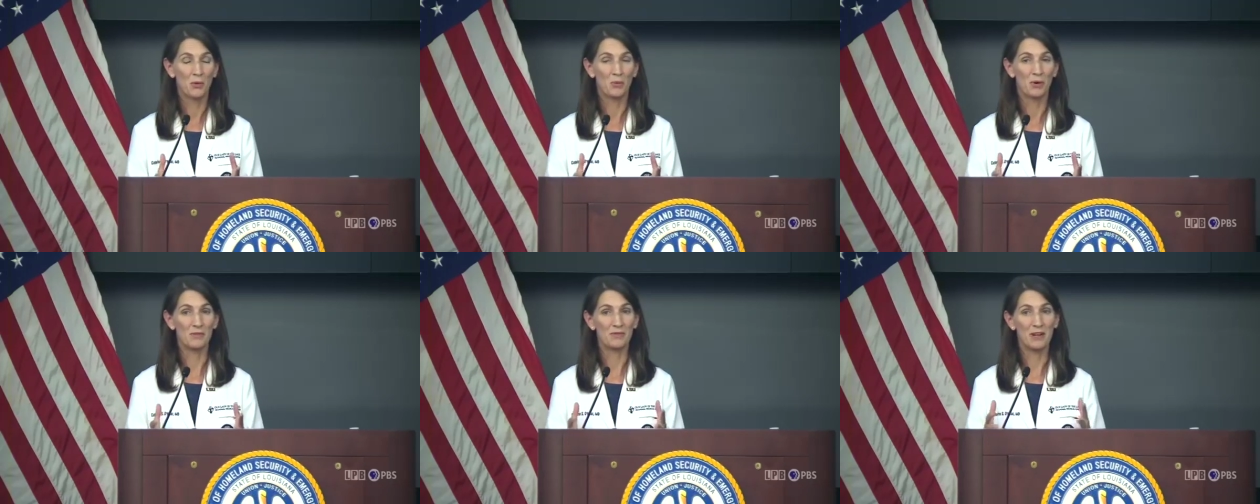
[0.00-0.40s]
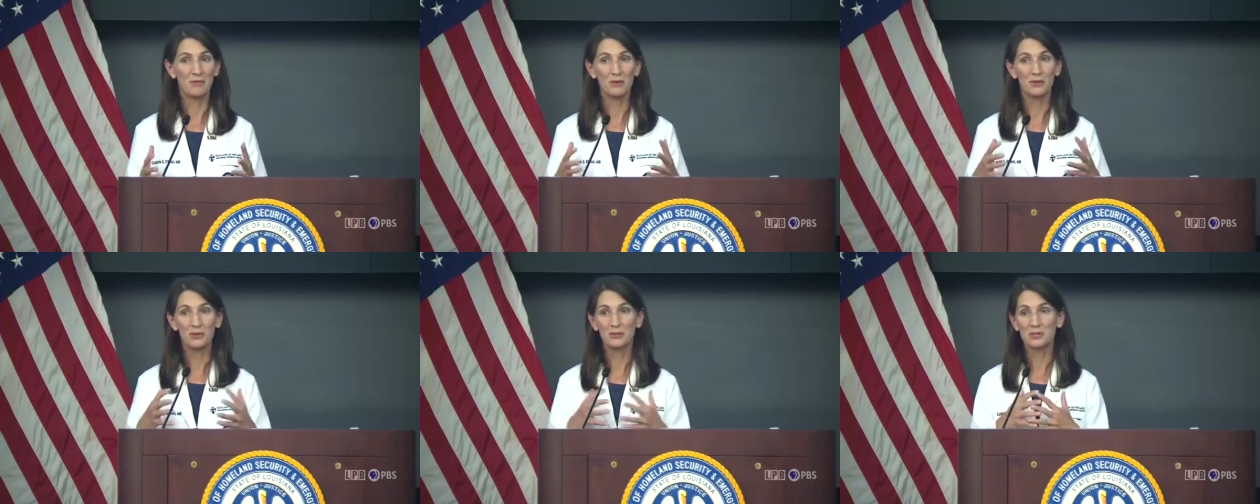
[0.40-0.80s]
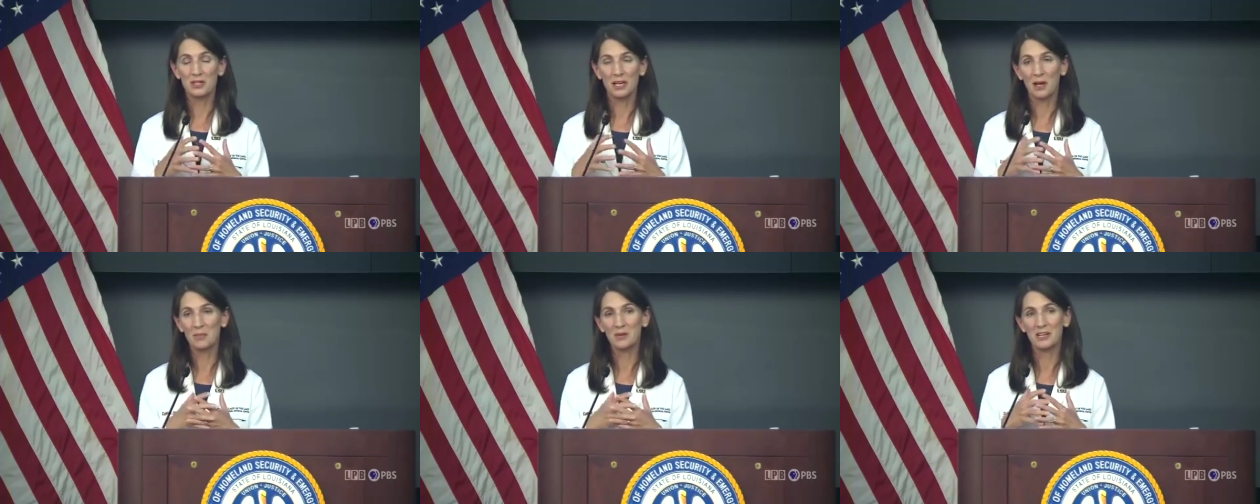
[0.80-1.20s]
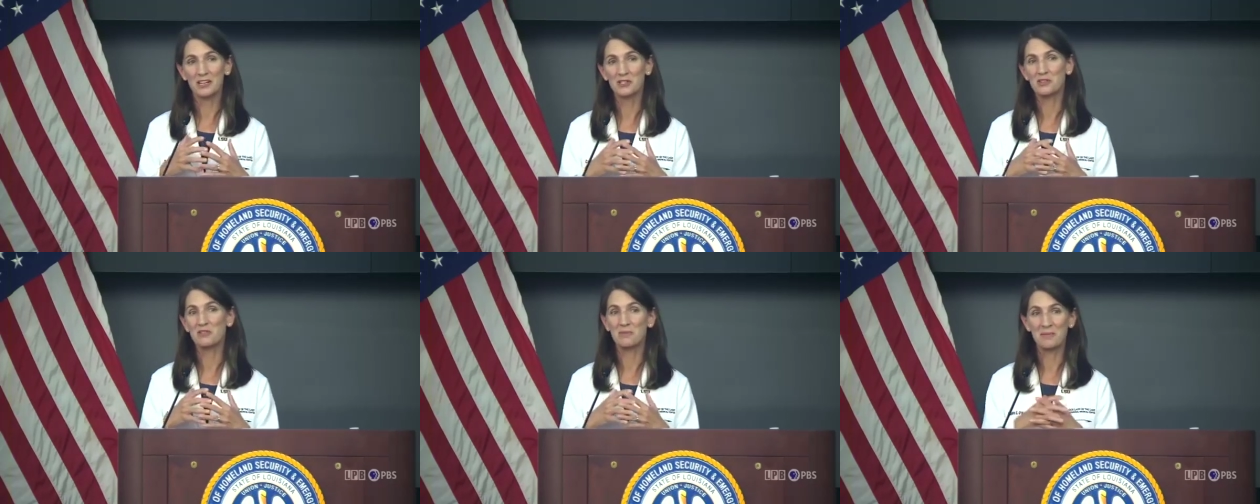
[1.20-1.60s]
We've never used a
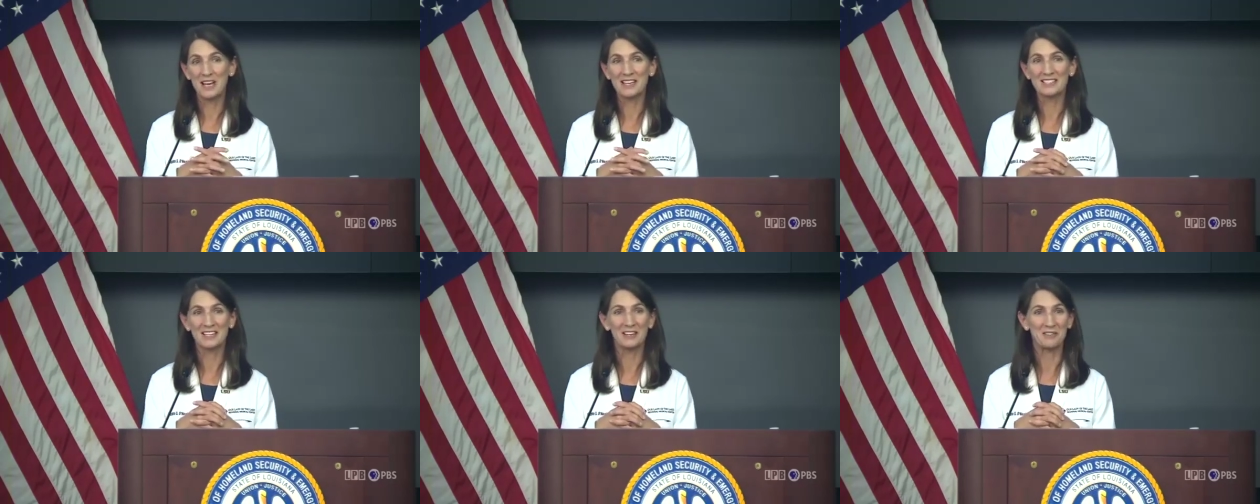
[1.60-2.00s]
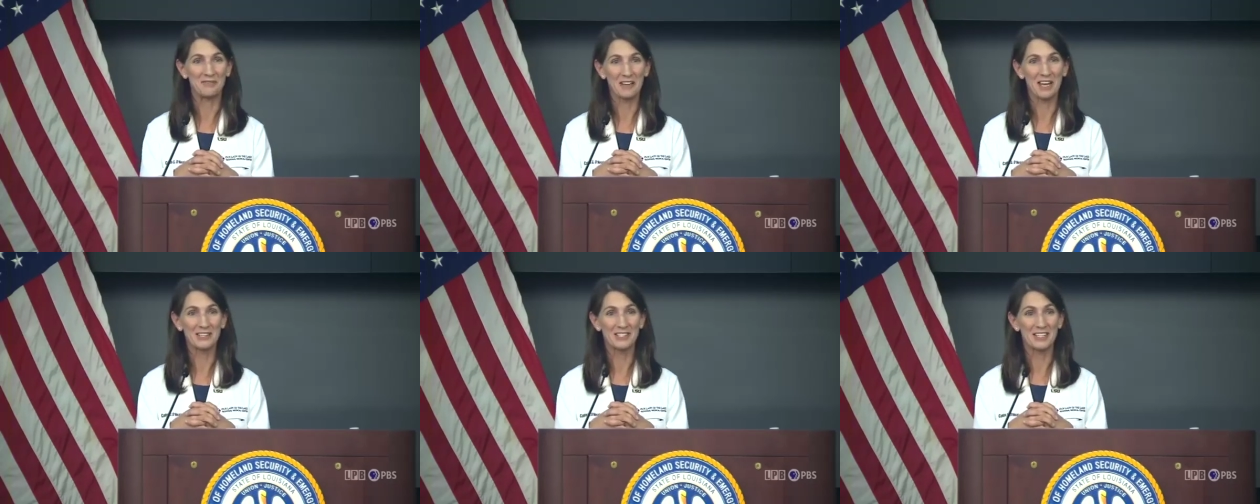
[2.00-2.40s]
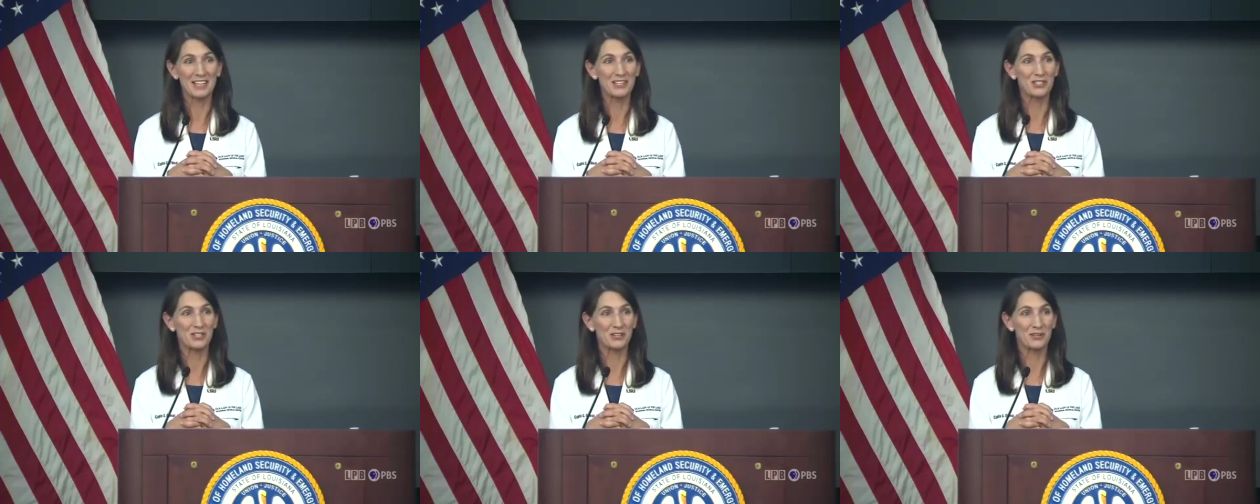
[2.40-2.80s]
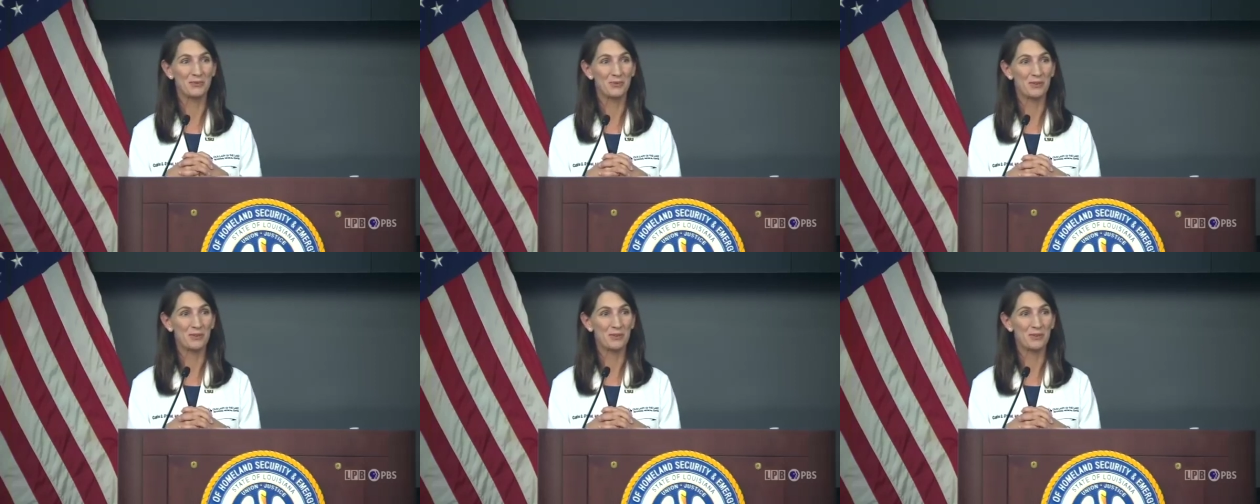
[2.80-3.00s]
combination of masking and vaccination.